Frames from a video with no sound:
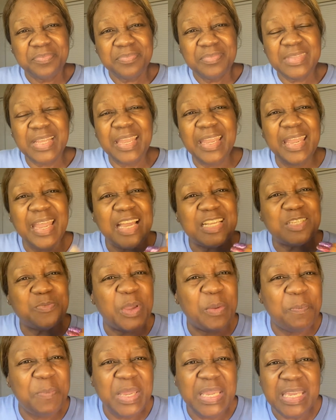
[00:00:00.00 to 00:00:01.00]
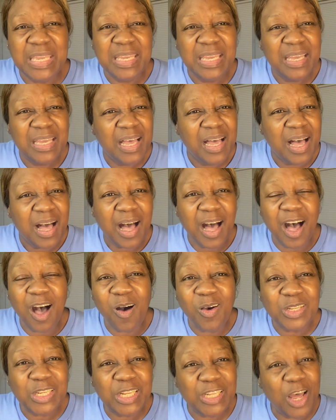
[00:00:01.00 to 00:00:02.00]
that it has been me
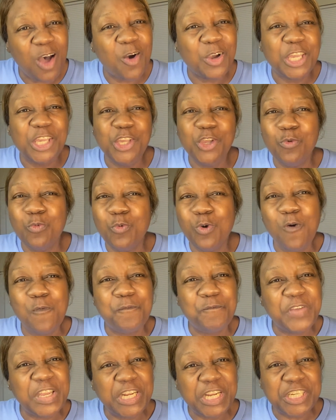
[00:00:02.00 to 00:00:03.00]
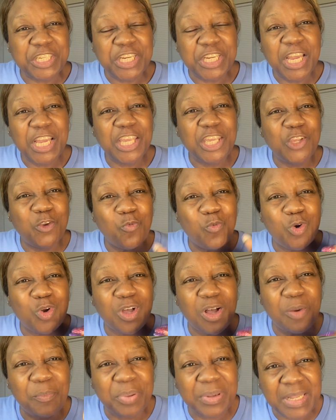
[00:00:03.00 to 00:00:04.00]
all along. You will finish and you will
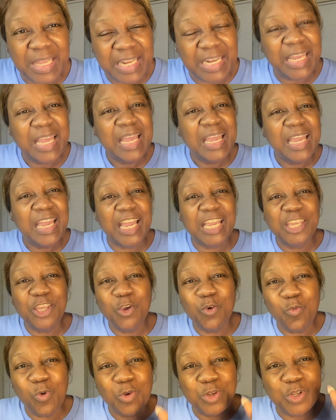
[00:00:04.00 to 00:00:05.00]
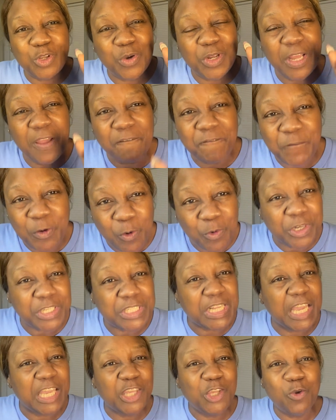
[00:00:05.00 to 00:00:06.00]
complete it and you will do it in
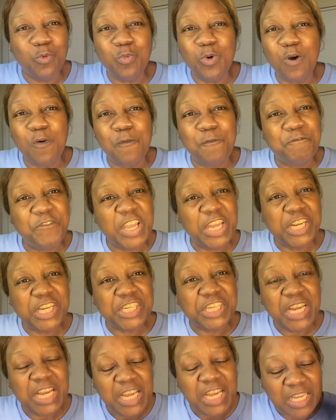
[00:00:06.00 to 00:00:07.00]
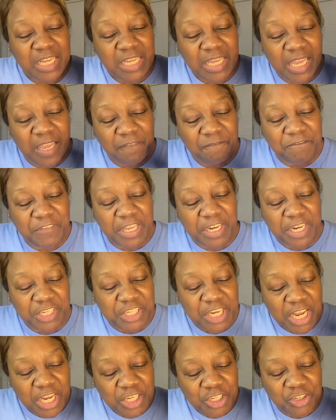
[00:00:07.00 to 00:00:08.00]
fullness and you will finish and
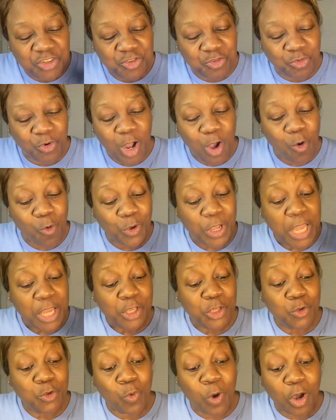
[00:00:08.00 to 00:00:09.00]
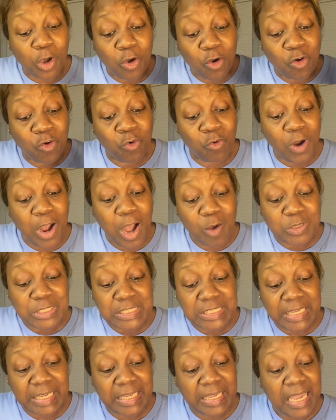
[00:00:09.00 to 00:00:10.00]
finish strong. You are
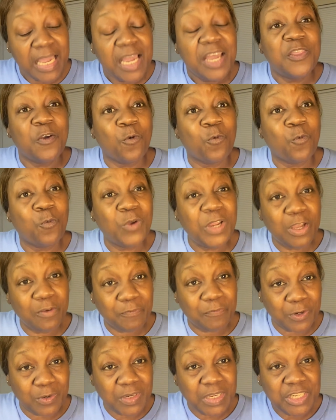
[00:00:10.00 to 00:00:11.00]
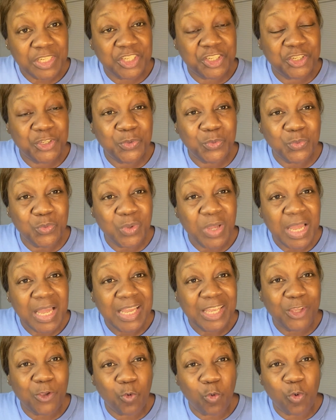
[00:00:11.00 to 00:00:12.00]
crossing the river to
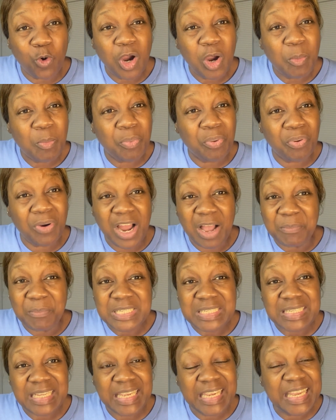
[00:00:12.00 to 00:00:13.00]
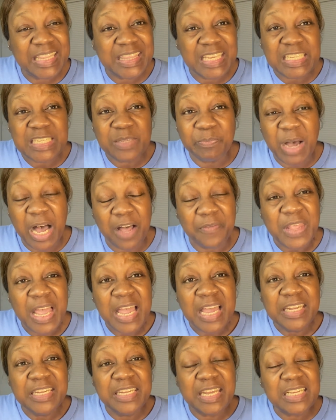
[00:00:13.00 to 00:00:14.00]
your promise in this month.
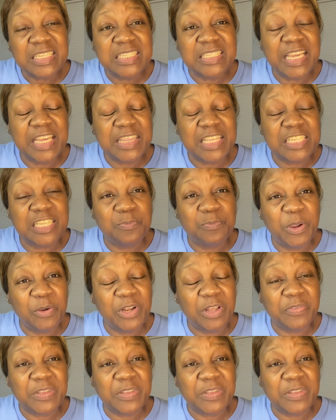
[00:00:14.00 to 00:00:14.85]
Thus said the Spirit of